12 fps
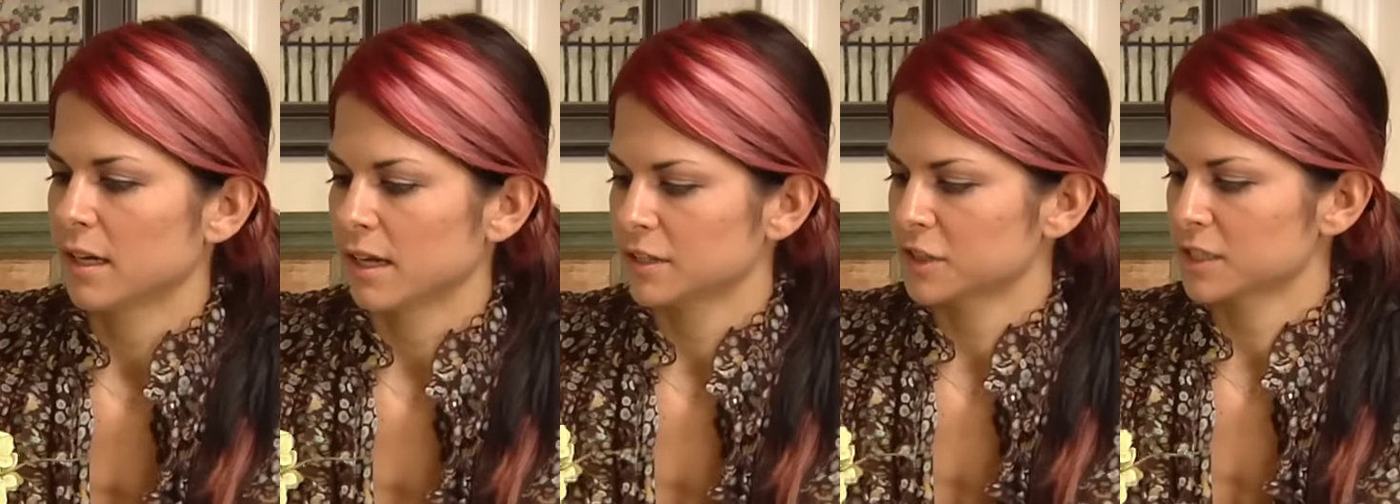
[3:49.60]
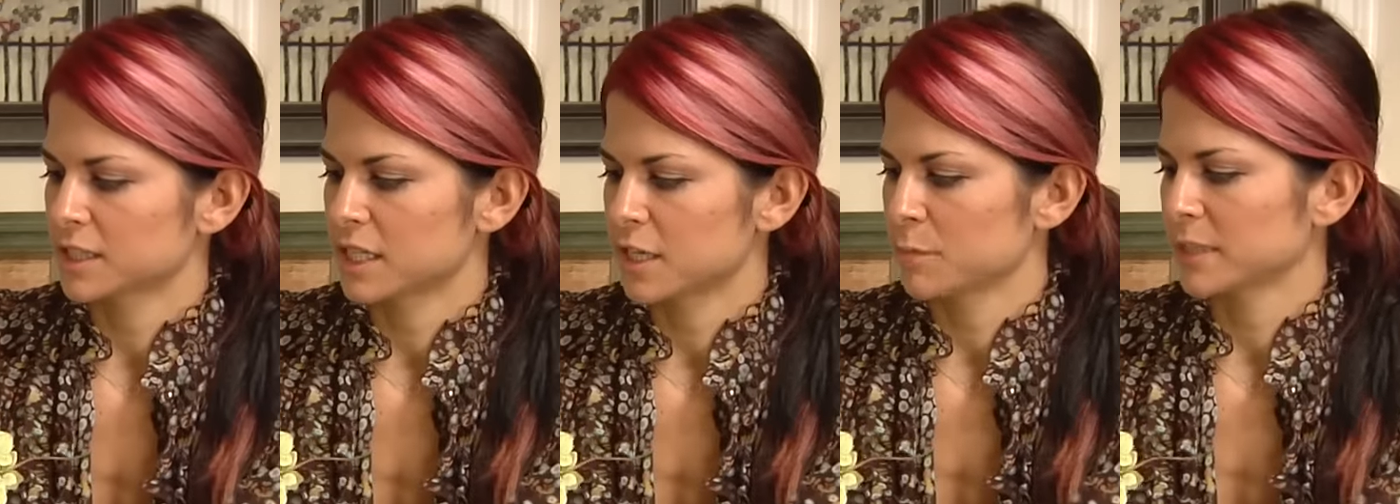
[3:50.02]
and
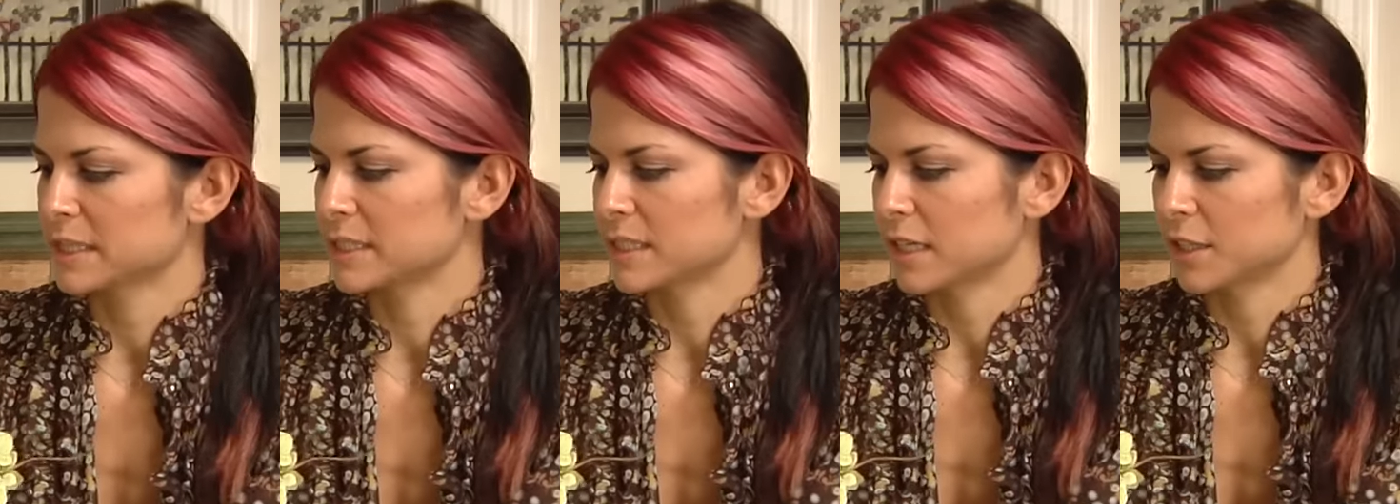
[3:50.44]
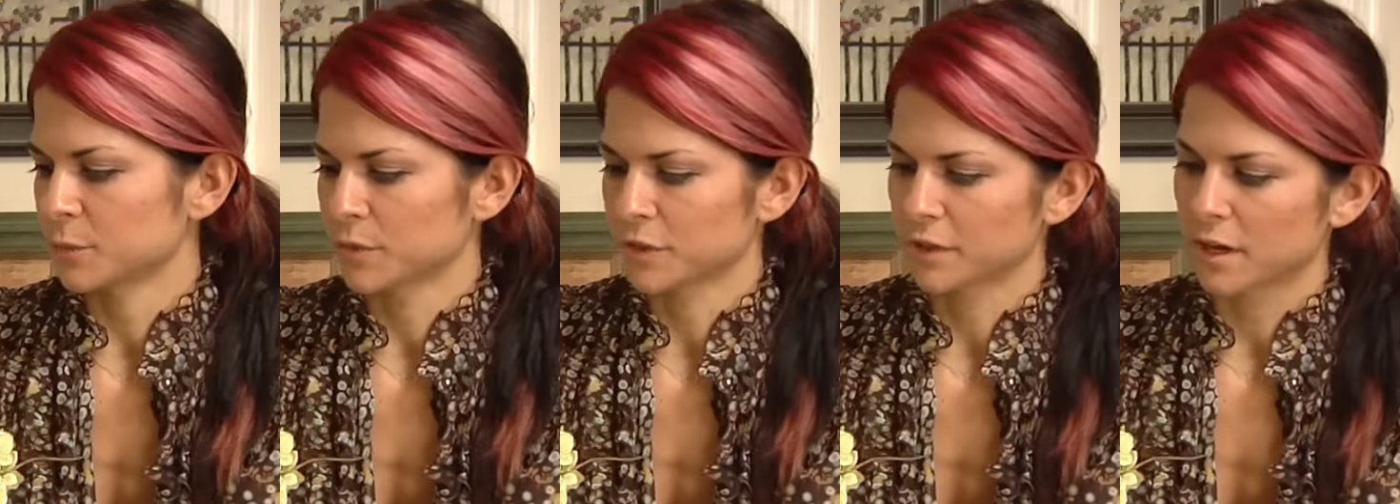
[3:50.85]
just keep it steady
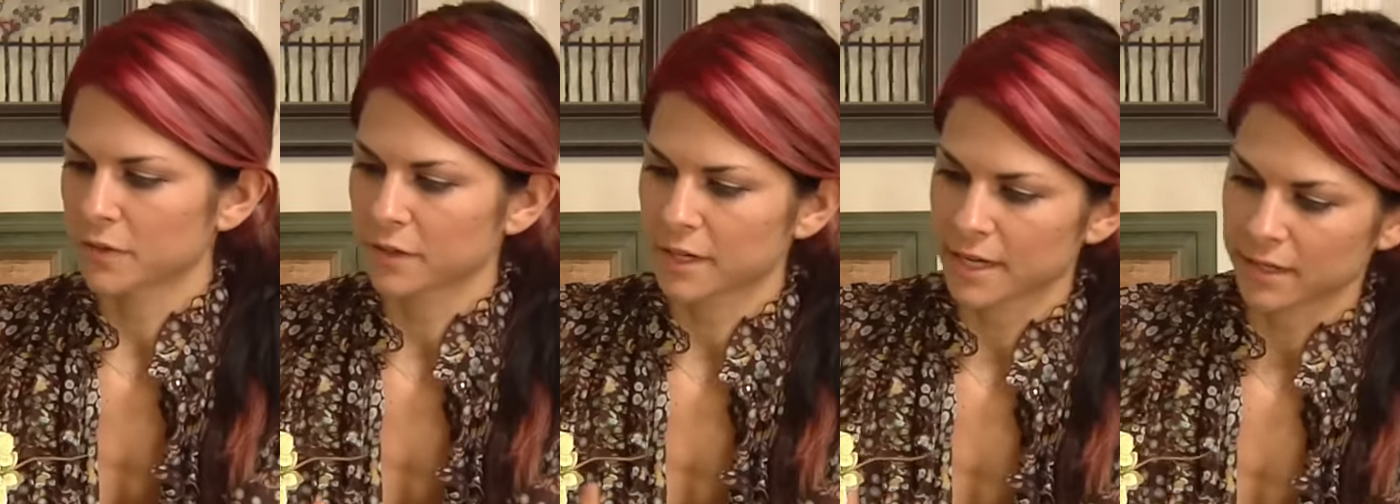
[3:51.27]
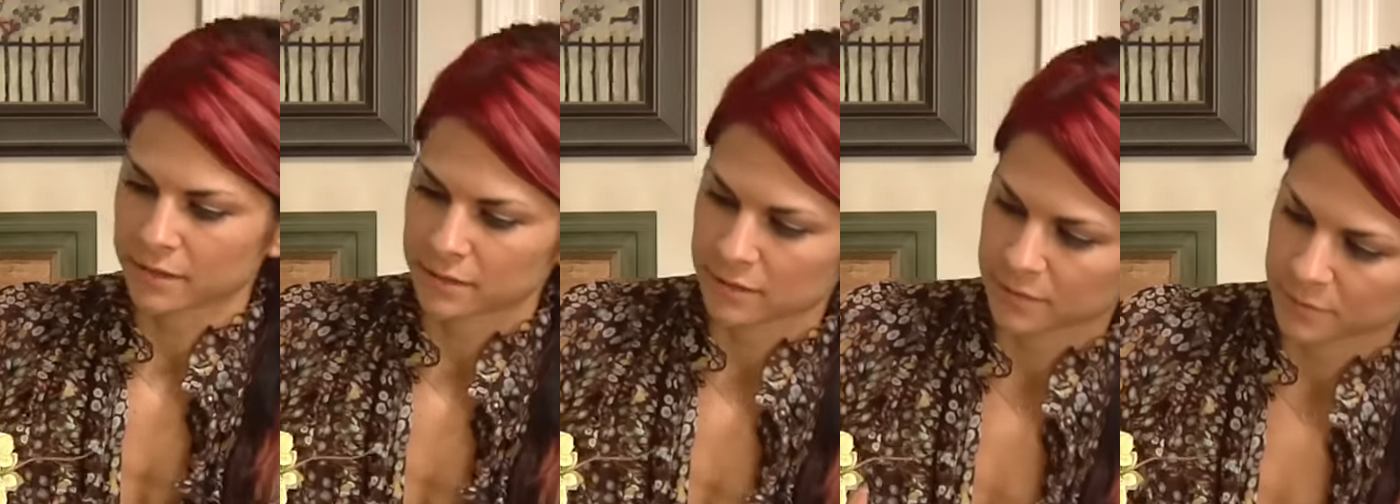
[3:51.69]
with your other
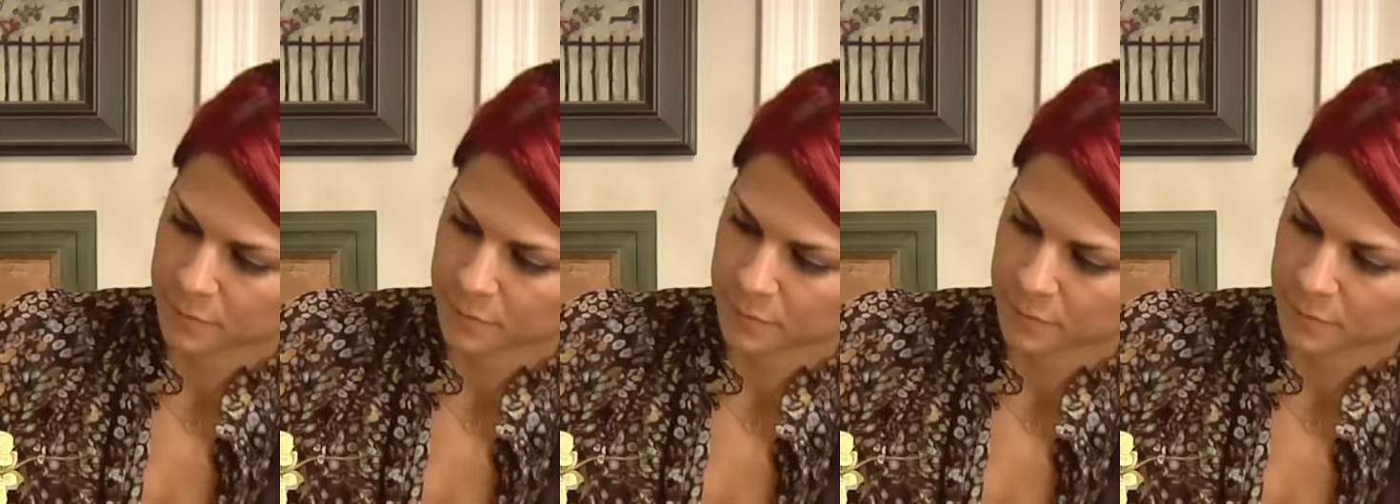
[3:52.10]
hand.